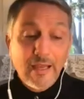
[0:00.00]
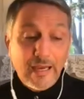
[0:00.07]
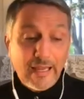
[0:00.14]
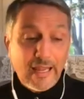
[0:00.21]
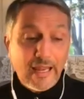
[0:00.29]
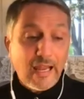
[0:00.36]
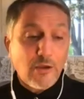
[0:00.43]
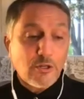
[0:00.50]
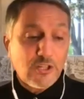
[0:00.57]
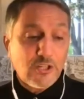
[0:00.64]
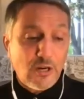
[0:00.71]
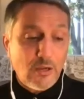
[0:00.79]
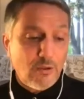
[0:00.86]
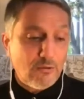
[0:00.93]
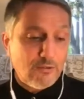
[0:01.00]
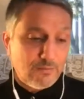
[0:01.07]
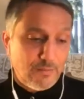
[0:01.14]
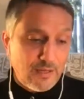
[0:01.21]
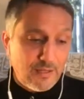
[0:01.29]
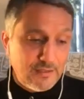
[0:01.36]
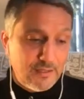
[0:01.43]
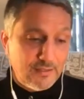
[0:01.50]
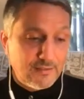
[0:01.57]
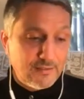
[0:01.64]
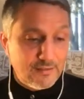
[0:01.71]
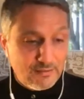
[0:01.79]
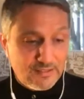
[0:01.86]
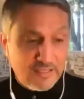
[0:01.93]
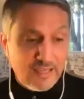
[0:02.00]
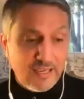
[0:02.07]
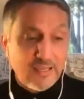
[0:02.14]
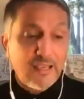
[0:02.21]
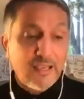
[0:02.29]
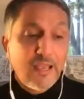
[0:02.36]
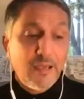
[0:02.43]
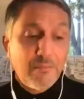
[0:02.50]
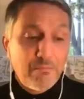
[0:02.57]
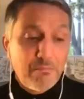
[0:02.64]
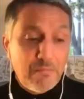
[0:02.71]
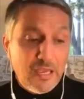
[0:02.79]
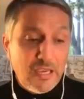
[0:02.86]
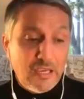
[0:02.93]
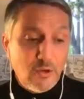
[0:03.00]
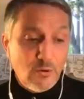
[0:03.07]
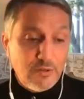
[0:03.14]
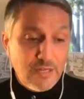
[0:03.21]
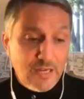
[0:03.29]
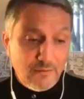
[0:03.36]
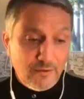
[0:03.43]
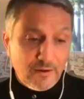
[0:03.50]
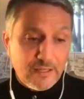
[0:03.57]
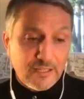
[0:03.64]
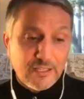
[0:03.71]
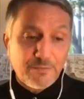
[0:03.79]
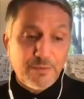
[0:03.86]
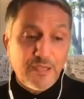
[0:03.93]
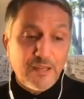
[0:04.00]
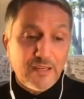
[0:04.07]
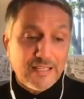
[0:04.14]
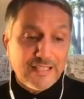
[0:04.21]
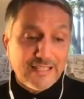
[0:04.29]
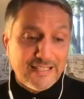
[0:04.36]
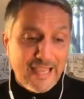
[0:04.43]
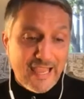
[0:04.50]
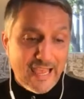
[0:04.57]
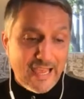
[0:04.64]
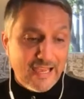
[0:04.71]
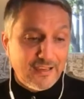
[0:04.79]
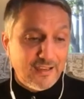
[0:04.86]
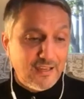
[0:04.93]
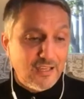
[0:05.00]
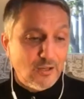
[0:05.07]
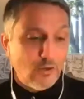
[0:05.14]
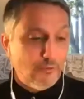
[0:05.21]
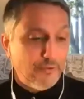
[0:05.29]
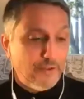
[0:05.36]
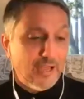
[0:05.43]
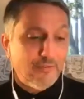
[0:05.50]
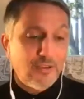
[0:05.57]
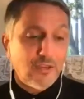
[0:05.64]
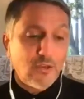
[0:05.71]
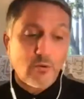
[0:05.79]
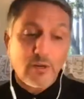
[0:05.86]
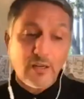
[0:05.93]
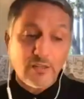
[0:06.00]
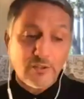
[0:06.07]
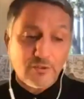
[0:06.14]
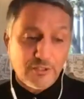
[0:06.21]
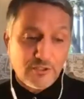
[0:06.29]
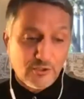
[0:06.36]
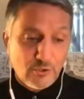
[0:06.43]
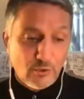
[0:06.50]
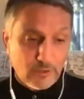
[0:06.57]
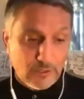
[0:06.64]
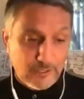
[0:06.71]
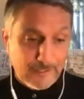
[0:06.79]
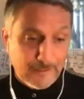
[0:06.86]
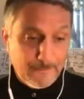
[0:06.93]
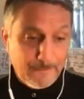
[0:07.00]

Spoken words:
Hanan Ashrawi responded saying, "May you never experience the agony of having your country stolen.